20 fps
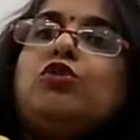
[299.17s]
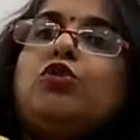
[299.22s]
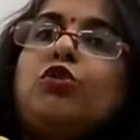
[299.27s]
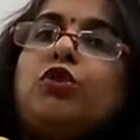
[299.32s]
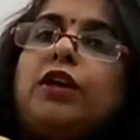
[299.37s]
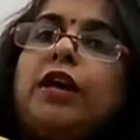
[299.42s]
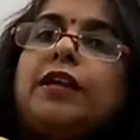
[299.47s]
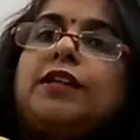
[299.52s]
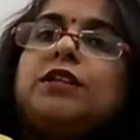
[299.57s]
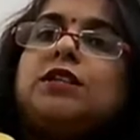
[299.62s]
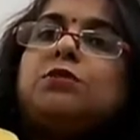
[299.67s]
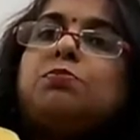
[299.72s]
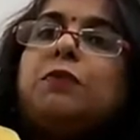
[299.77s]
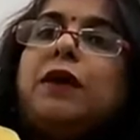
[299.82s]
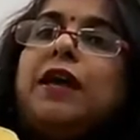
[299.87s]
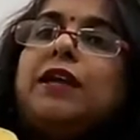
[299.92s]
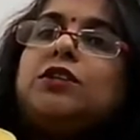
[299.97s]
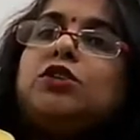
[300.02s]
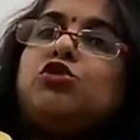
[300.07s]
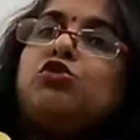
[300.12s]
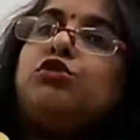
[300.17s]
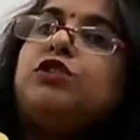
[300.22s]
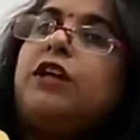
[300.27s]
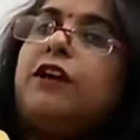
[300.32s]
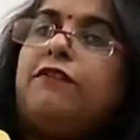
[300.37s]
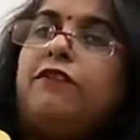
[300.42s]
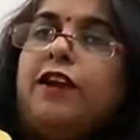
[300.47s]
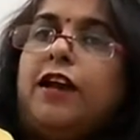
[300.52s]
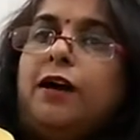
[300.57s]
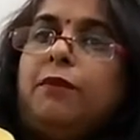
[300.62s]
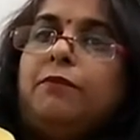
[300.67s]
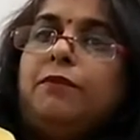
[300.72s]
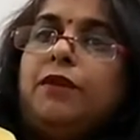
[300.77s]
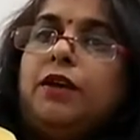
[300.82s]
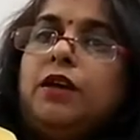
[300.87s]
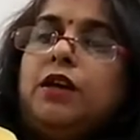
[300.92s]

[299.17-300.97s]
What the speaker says: You don't get space to develop.